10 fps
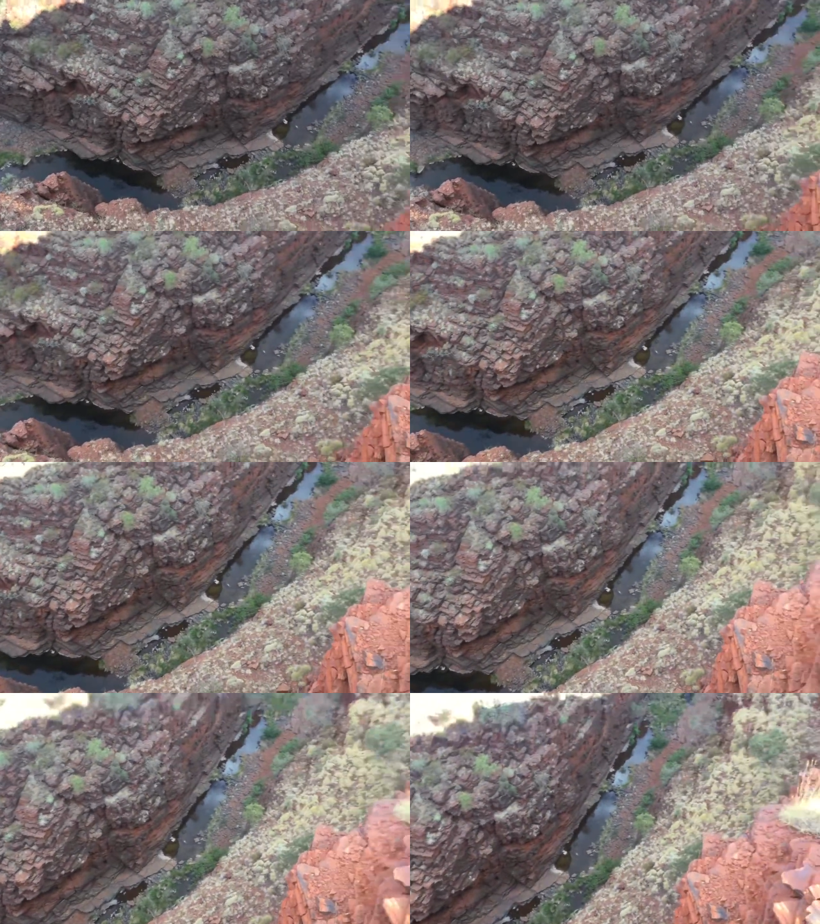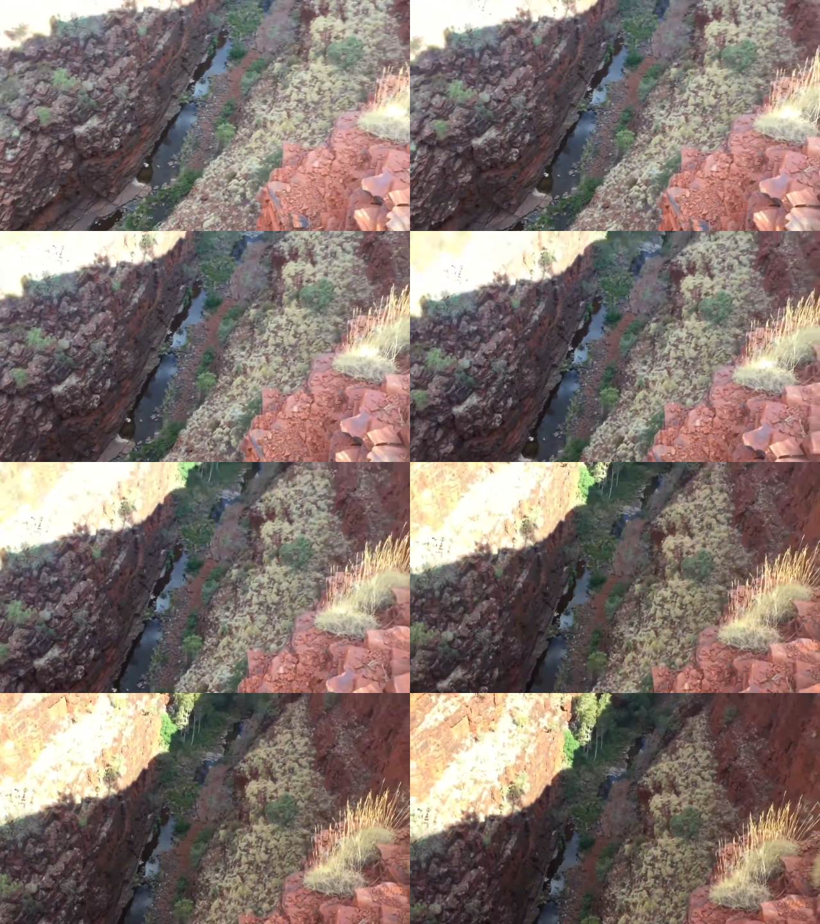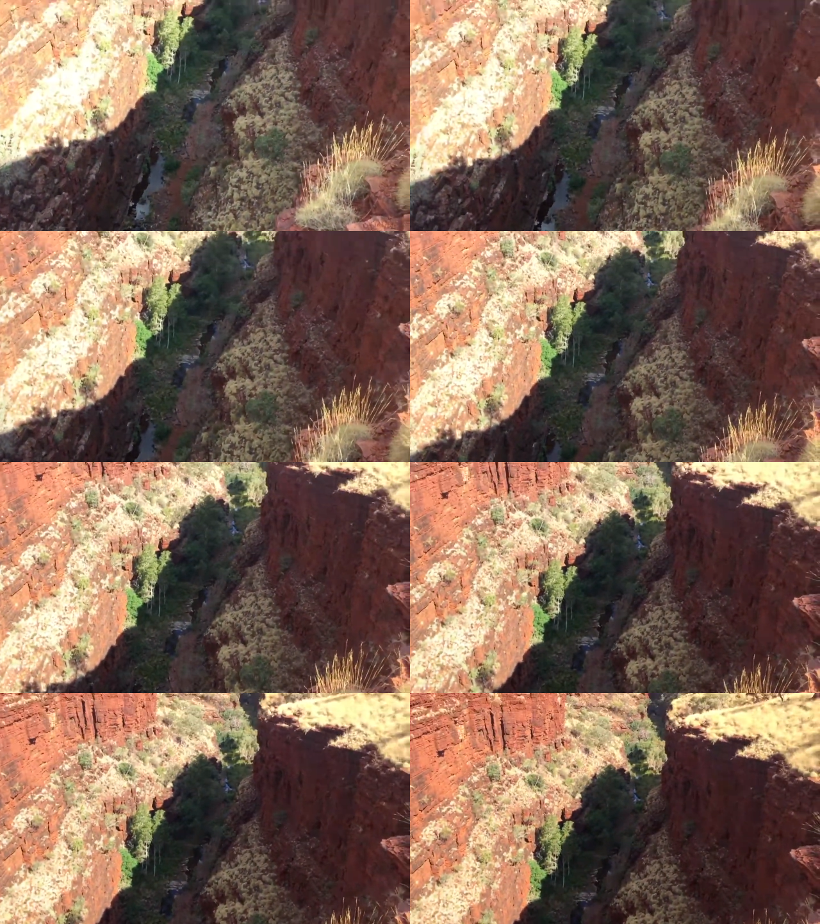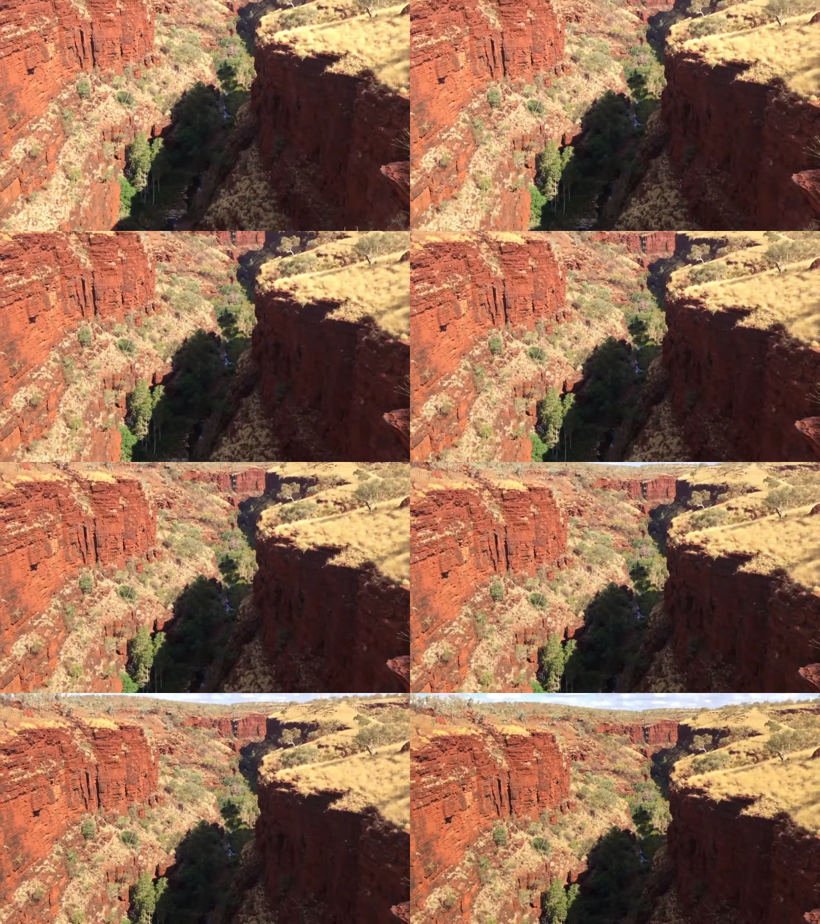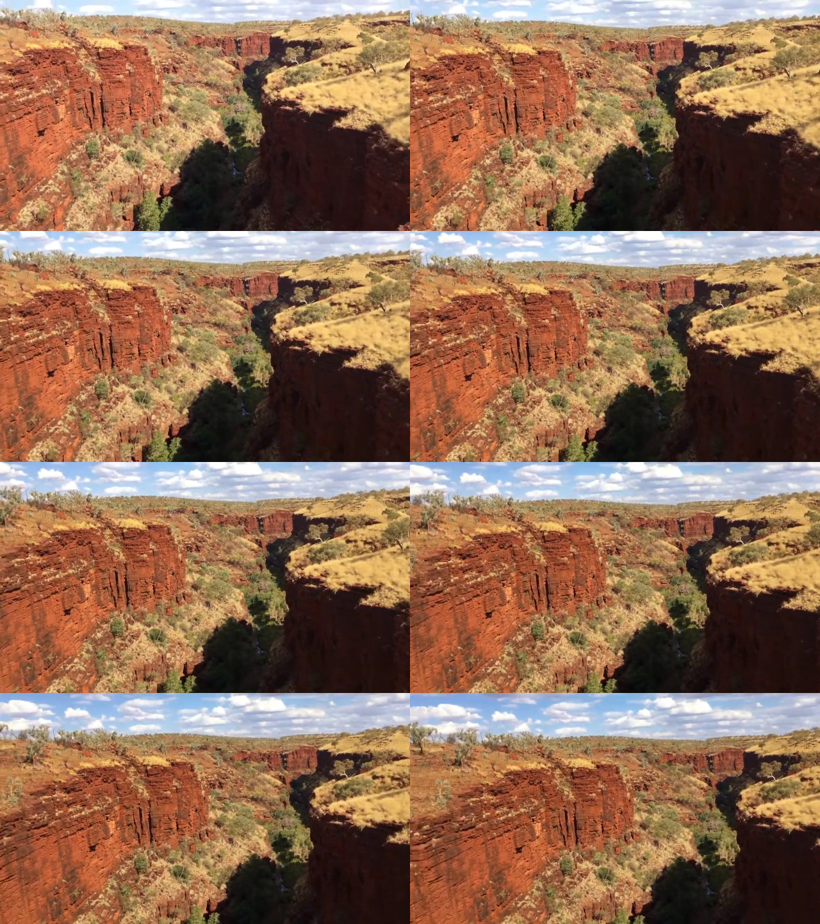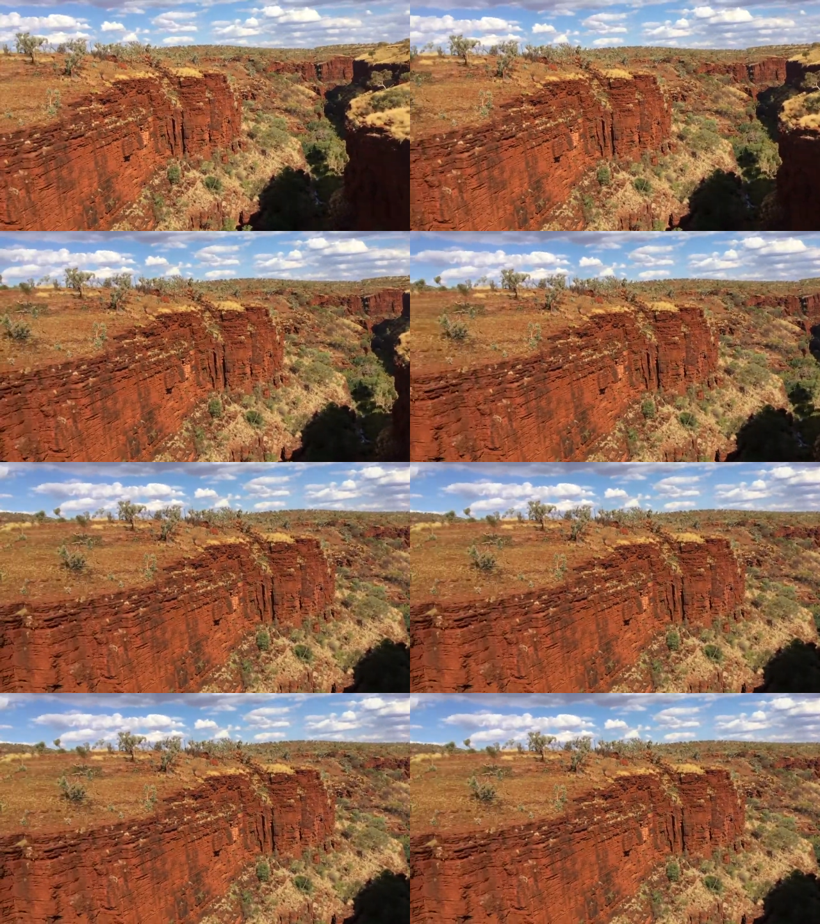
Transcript: [unreadable: no face in view]